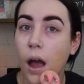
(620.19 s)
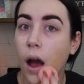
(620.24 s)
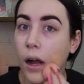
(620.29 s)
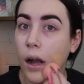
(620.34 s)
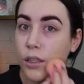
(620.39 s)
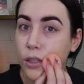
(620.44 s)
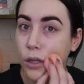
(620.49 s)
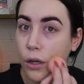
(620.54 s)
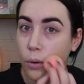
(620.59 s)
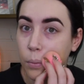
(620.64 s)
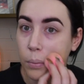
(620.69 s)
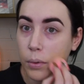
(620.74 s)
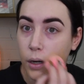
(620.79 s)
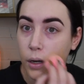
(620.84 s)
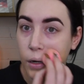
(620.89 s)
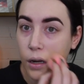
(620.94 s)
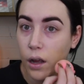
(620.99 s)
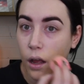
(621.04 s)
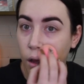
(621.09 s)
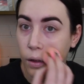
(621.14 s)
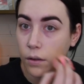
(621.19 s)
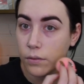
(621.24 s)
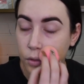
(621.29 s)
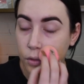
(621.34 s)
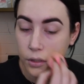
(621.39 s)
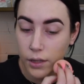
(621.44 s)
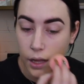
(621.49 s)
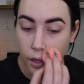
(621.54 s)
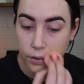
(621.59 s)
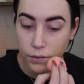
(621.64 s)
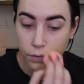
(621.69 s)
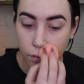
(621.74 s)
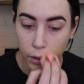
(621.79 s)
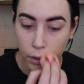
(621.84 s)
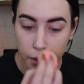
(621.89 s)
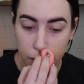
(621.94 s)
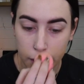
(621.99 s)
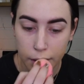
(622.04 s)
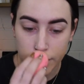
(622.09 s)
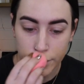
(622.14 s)
October of
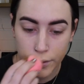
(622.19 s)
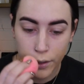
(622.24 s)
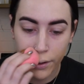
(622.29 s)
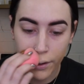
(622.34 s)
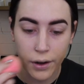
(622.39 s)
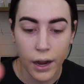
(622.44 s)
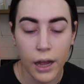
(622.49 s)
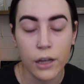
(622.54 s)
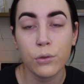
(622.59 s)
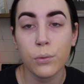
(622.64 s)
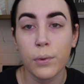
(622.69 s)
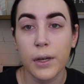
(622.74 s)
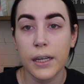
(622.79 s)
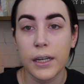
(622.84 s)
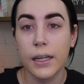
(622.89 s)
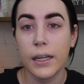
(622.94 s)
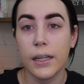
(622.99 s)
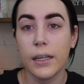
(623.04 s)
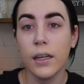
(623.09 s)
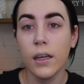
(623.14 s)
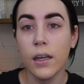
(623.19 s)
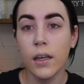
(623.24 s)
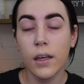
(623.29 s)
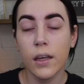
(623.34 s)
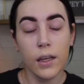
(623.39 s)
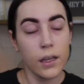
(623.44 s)
2014. So I graduated